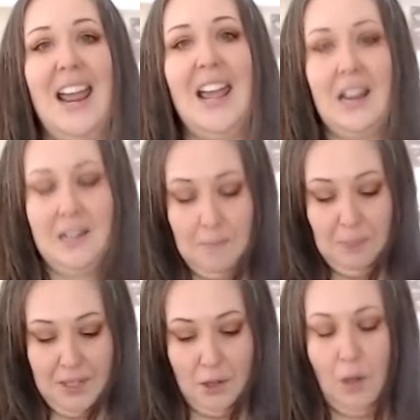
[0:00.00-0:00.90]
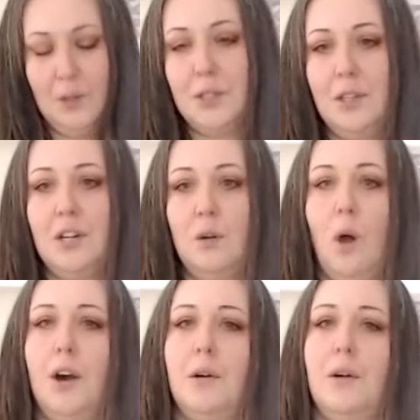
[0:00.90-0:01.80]
And you're also going to
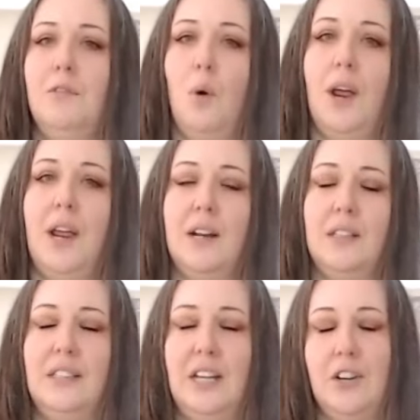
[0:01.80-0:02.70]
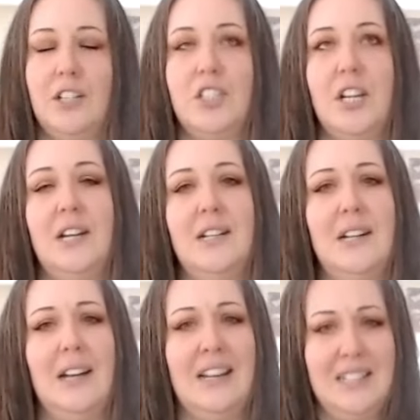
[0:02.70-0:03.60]
want to avoid licorice
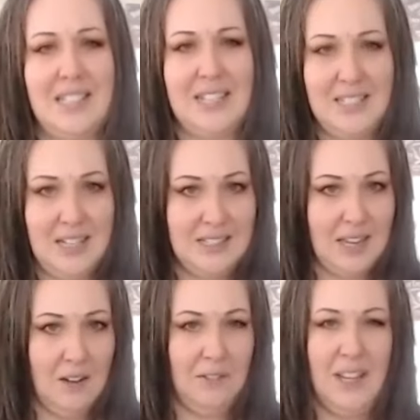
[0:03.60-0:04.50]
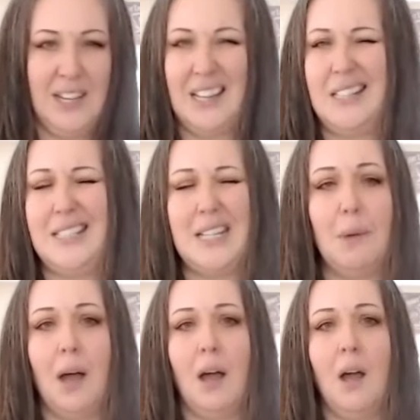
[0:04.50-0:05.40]
in instances of like
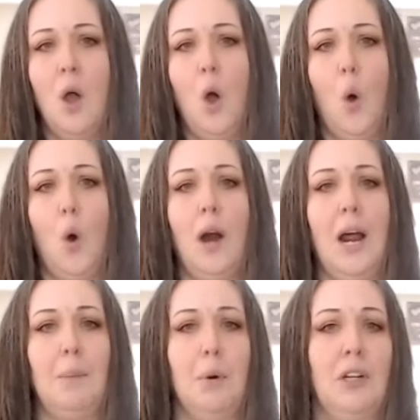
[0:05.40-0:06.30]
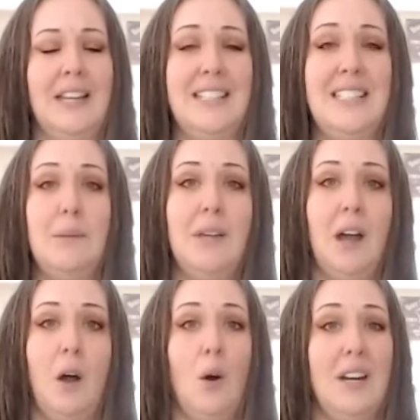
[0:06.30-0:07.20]
edema or
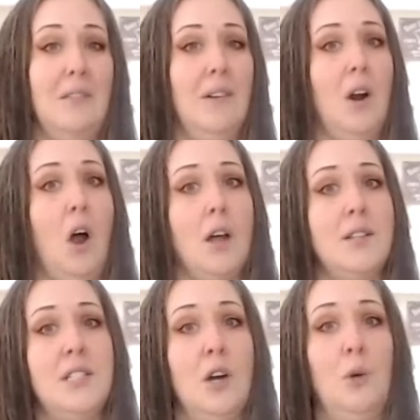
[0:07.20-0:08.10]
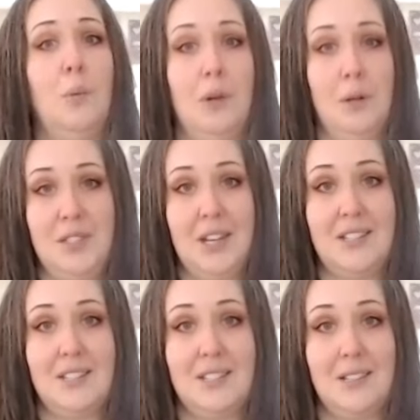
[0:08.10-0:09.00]
hyperglycemia or even
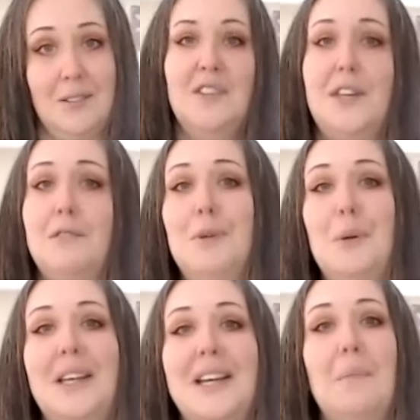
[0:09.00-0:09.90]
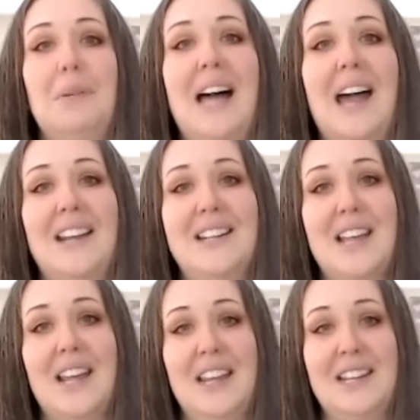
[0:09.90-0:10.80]
osteoporosis. The ruling
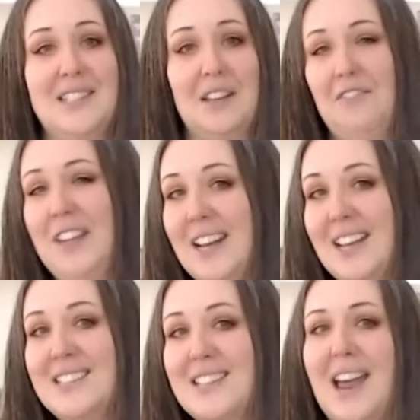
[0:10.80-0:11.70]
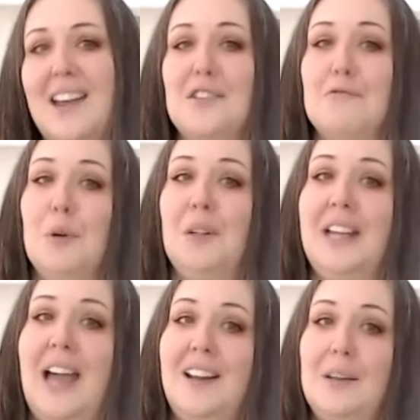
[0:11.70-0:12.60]
planet is Venus and the
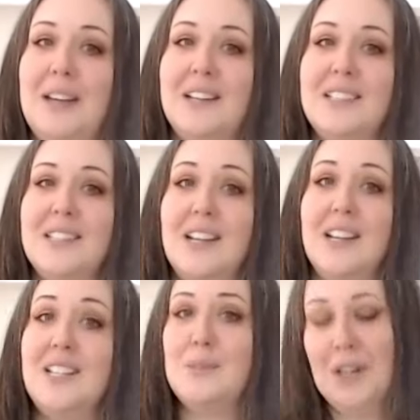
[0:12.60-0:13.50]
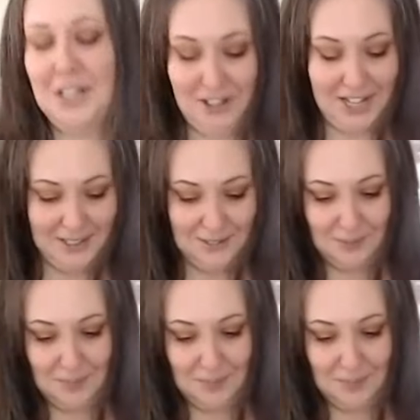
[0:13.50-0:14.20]
ruling element is Mercury.